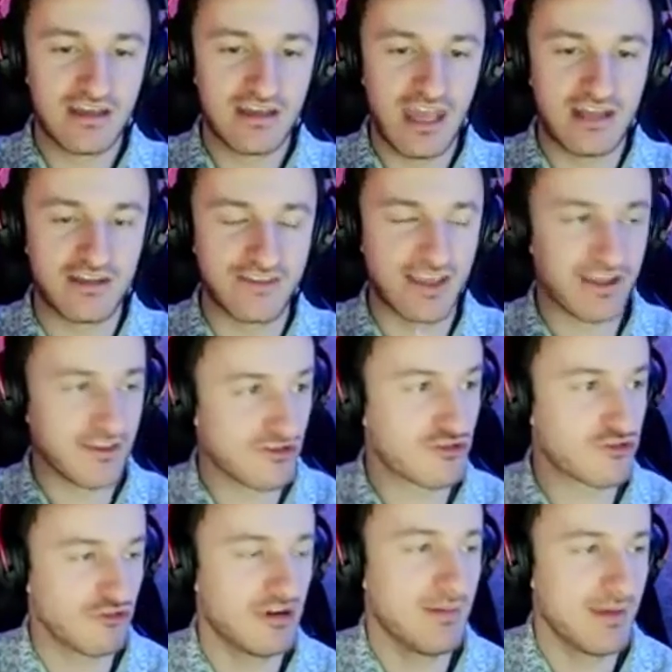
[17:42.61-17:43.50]
and just like
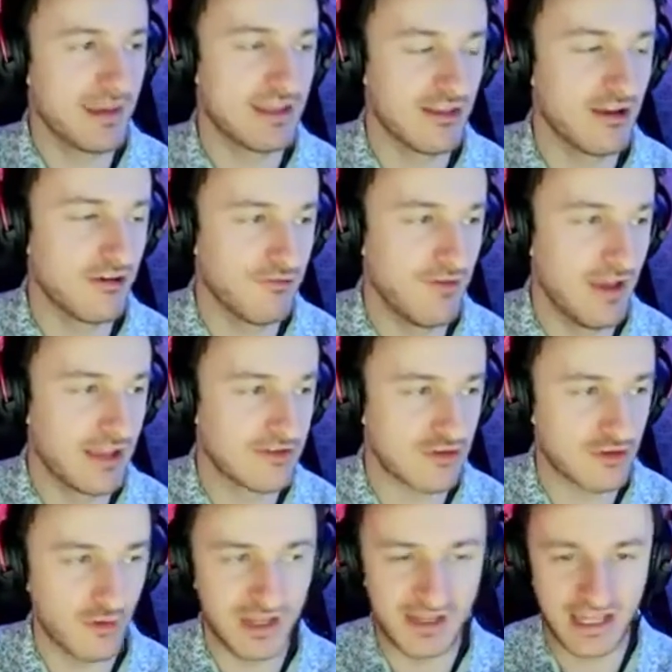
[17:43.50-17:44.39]
screaming in their face, just
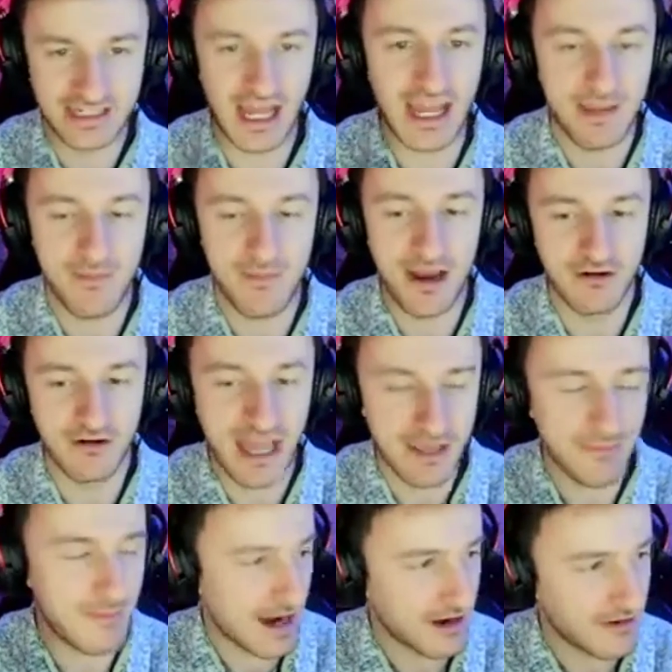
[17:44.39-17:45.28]
going like nightmare,
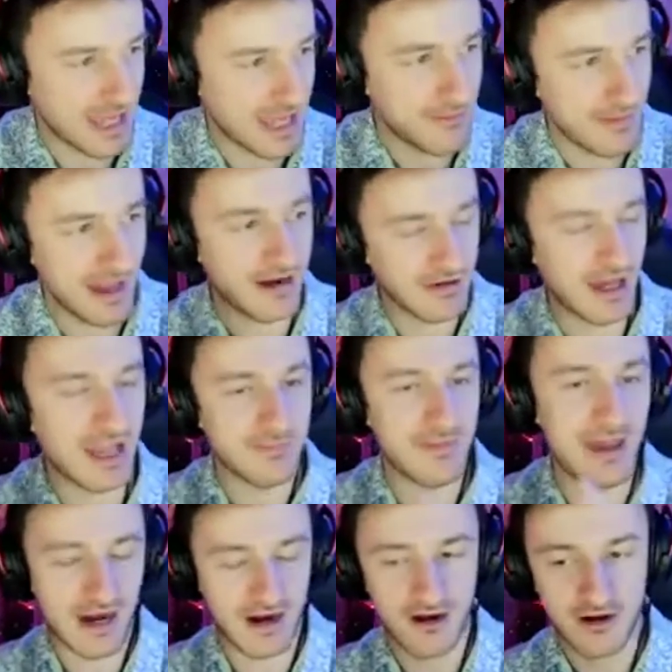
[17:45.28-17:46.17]
nightmare, nightmare,
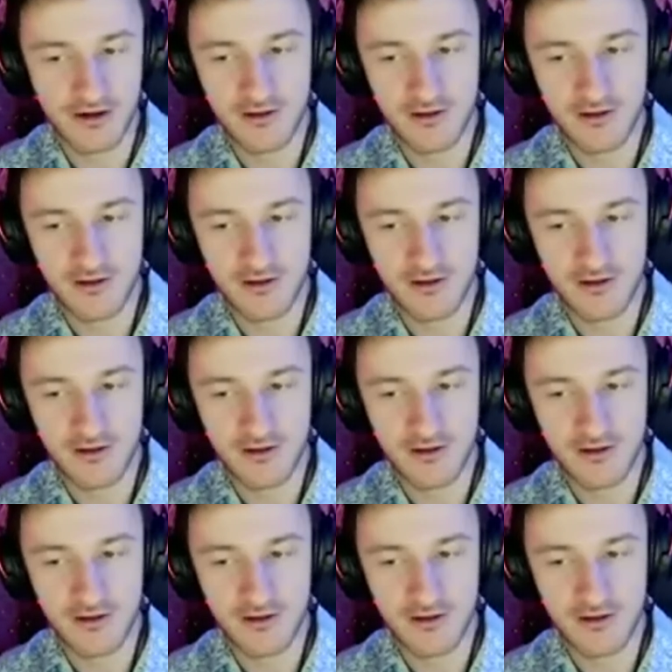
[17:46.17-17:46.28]
nightmare.